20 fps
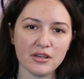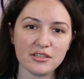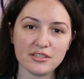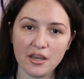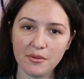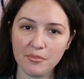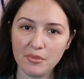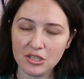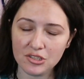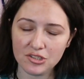as
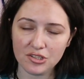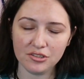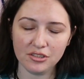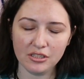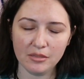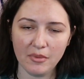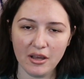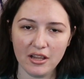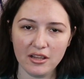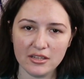I mentioned
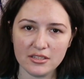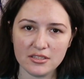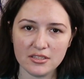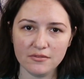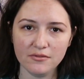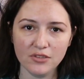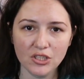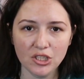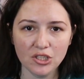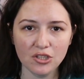in my last
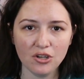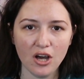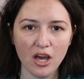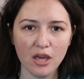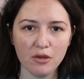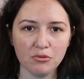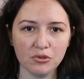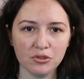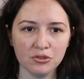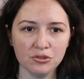video,
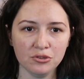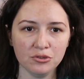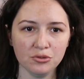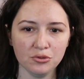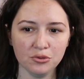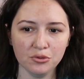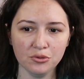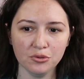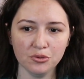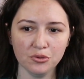I want
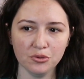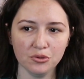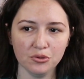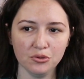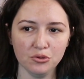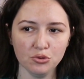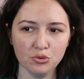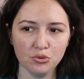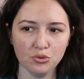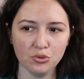to
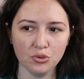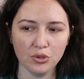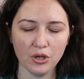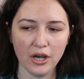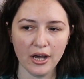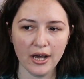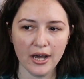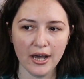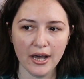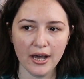do
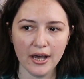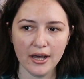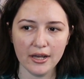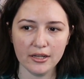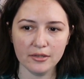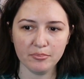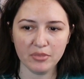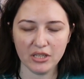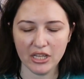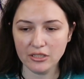
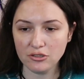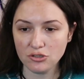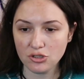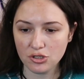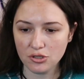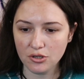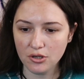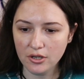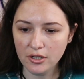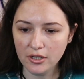a plant
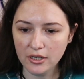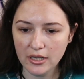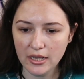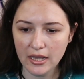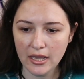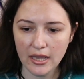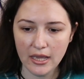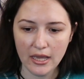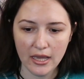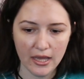tour,
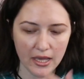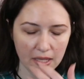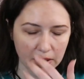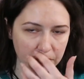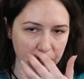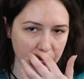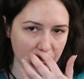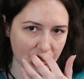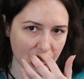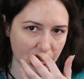
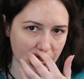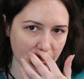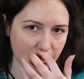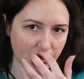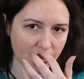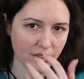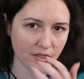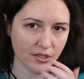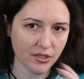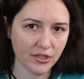which
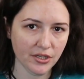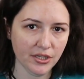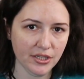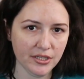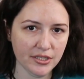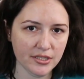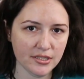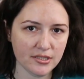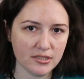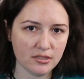
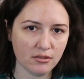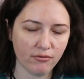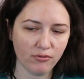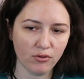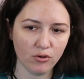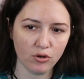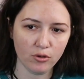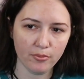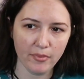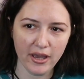is
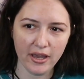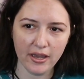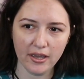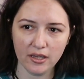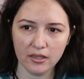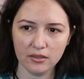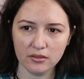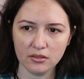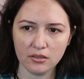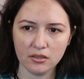for
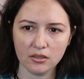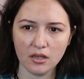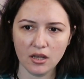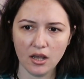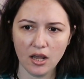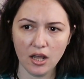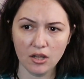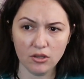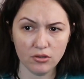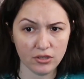my
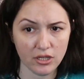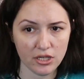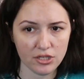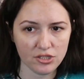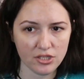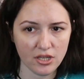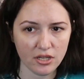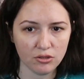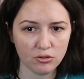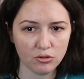
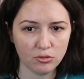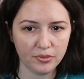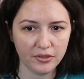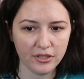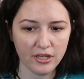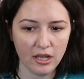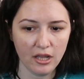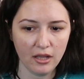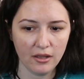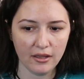Alocasia
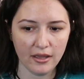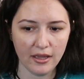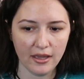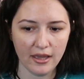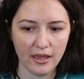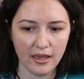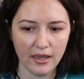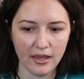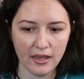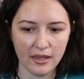Cuprea,
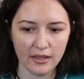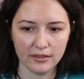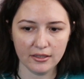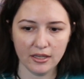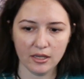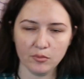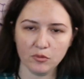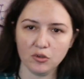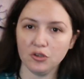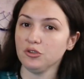and
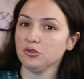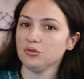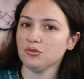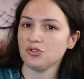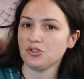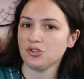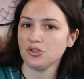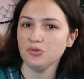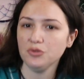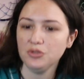I'm going to
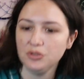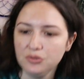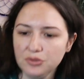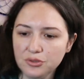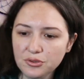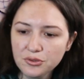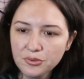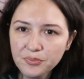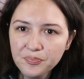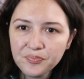show it to
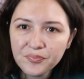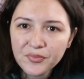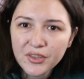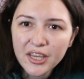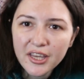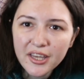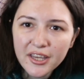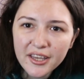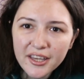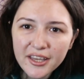you.
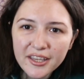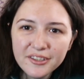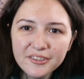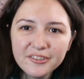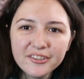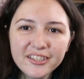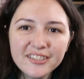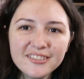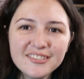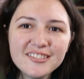You
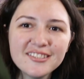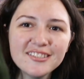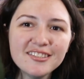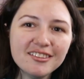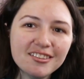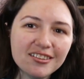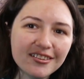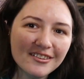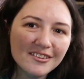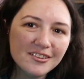can see
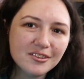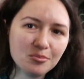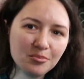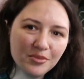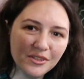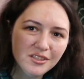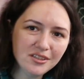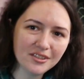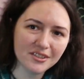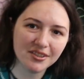it a little
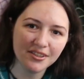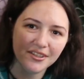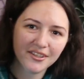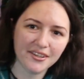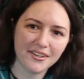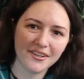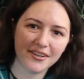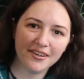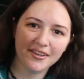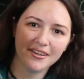bit.
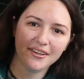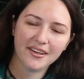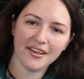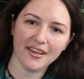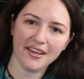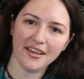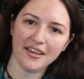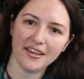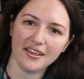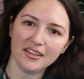
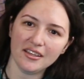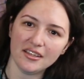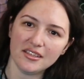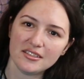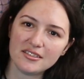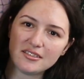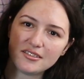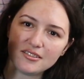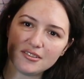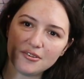
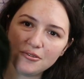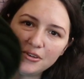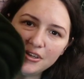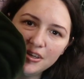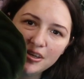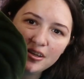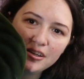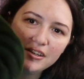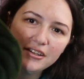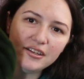So
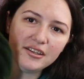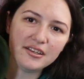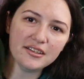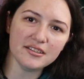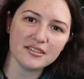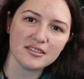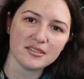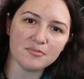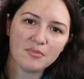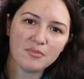here it's